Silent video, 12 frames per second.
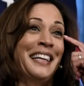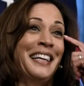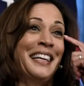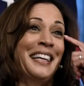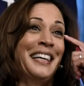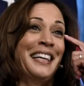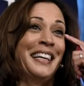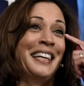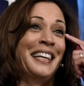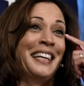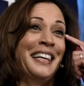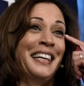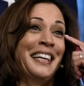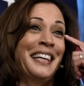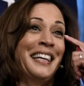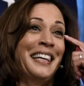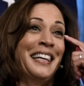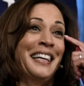
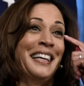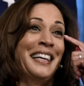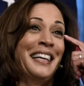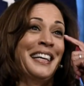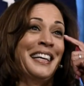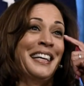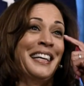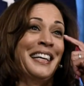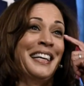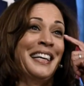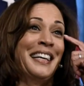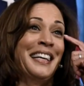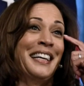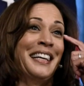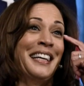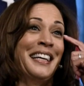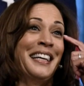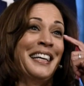
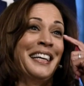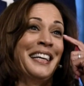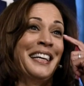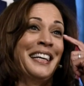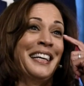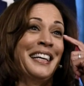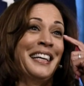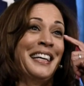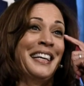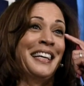No words are spoken by the person on screen.